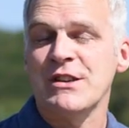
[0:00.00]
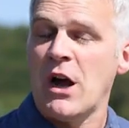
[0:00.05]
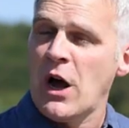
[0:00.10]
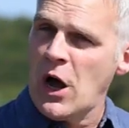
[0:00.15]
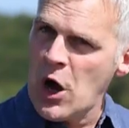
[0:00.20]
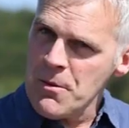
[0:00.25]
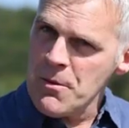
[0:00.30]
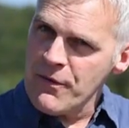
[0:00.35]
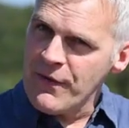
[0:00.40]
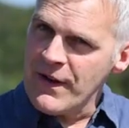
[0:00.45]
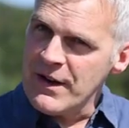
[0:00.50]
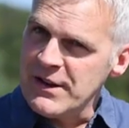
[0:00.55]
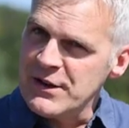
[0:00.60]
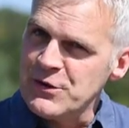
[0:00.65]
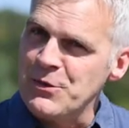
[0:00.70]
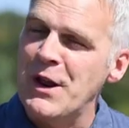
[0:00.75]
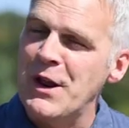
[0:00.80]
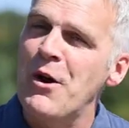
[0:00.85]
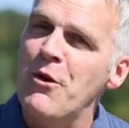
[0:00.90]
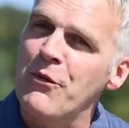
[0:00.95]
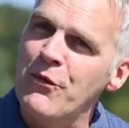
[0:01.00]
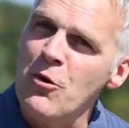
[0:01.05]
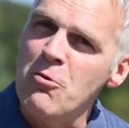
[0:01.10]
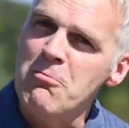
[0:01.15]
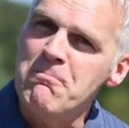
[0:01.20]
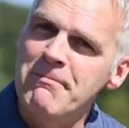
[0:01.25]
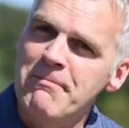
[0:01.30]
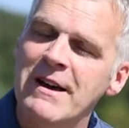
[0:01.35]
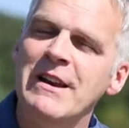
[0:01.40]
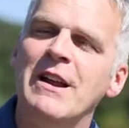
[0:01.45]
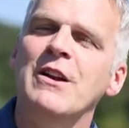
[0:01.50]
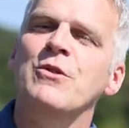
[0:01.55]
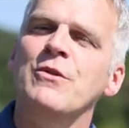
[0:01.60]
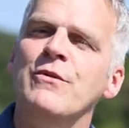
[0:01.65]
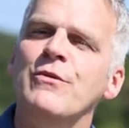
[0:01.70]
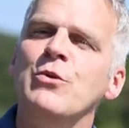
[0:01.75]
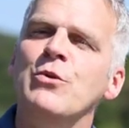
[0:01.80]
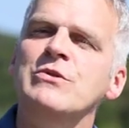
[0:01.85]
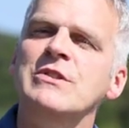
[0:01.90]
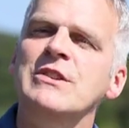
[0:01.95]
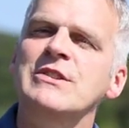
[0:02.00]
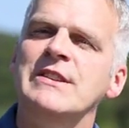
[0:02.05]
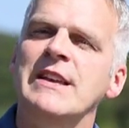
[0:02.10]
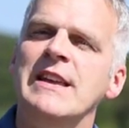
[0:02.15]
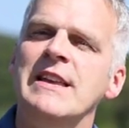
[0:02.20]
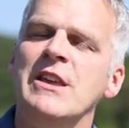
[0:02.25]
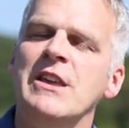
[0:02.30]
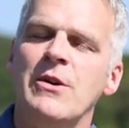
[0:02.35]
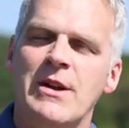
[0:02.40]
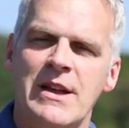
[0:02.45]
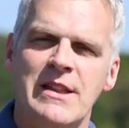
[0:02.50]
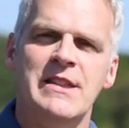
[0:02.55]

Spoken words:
I hope you found this one helpful, and I look forward to seeing you